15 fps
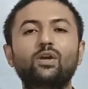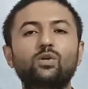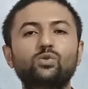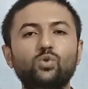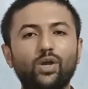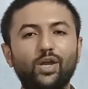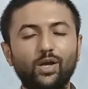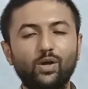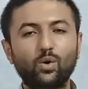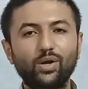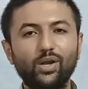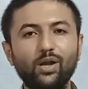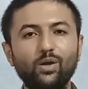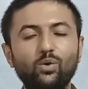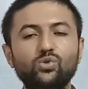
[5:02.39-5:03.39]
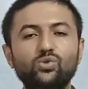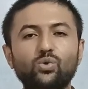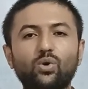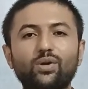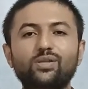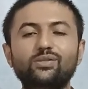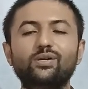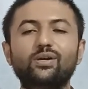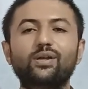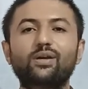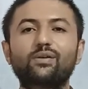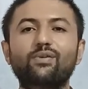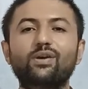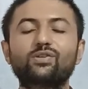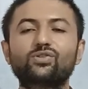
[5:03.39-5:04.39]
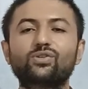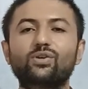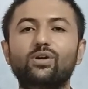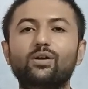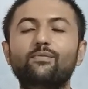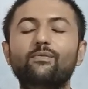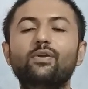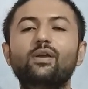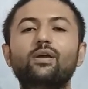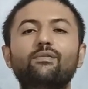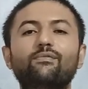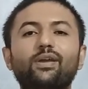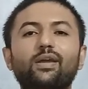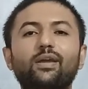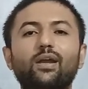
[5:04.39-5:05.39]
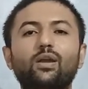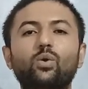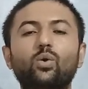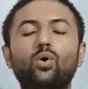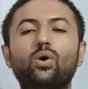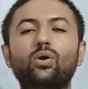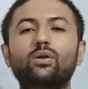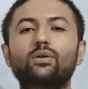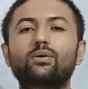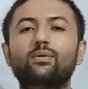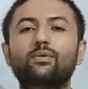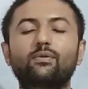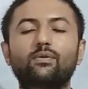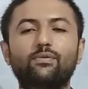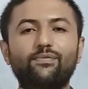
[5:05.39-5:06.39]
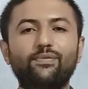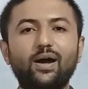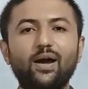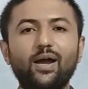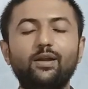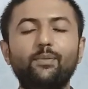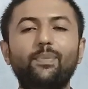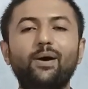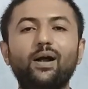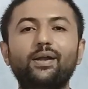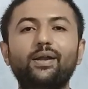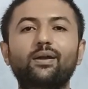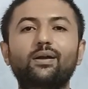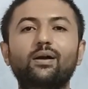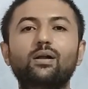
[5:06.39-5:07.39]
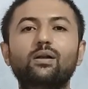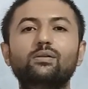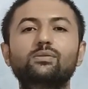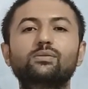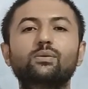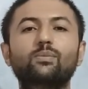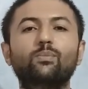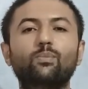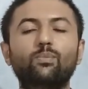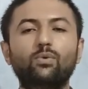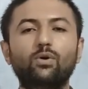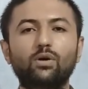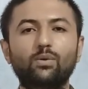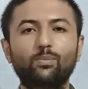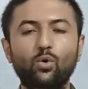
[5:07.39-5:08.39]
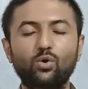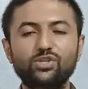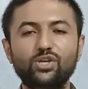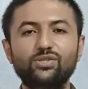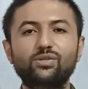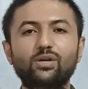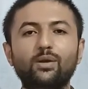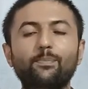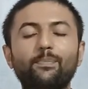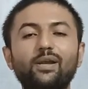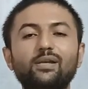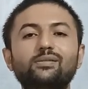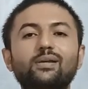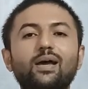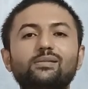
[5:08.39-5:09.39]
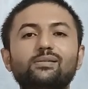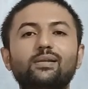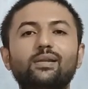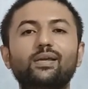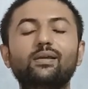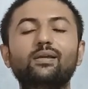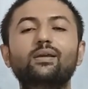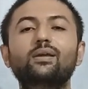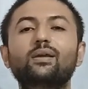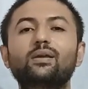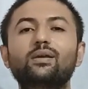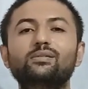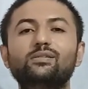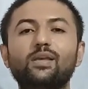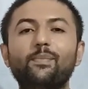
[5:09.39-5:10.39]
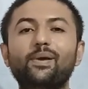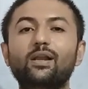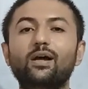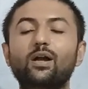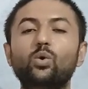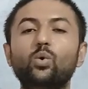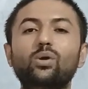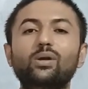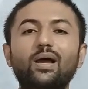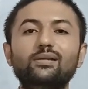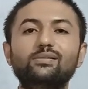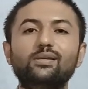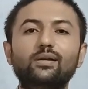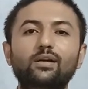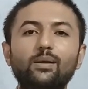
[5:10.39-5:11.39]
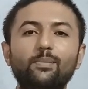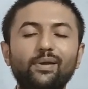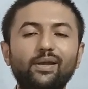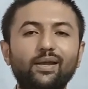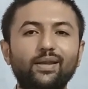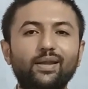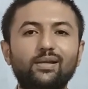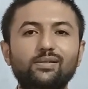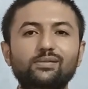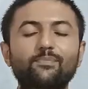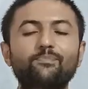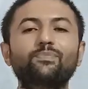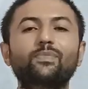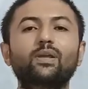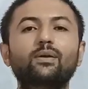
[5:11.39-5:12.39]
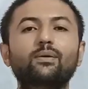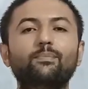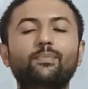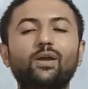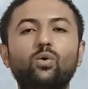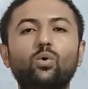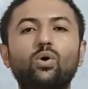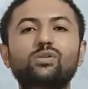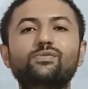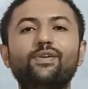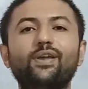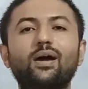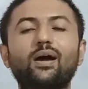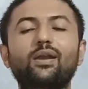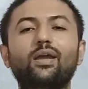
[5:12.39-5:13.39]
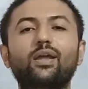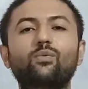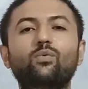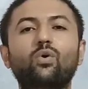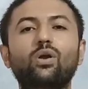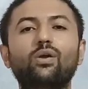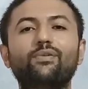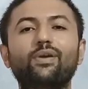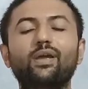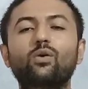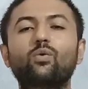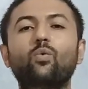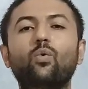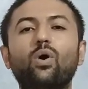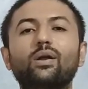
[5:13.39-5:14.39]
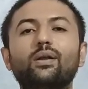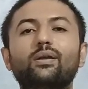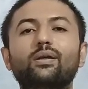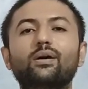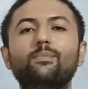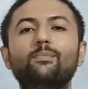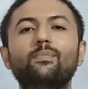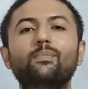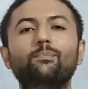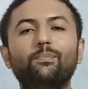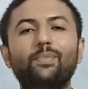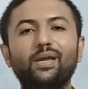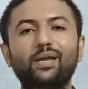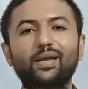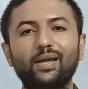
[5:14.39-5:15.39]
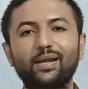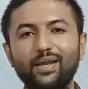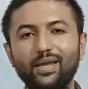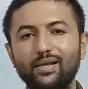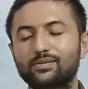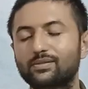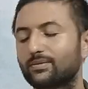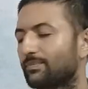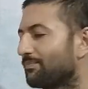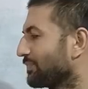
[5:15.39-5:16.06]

So according to Schrodinger equation, we cannot find particles position precisely similar to classical mechanics because we are involving quantum mechanics.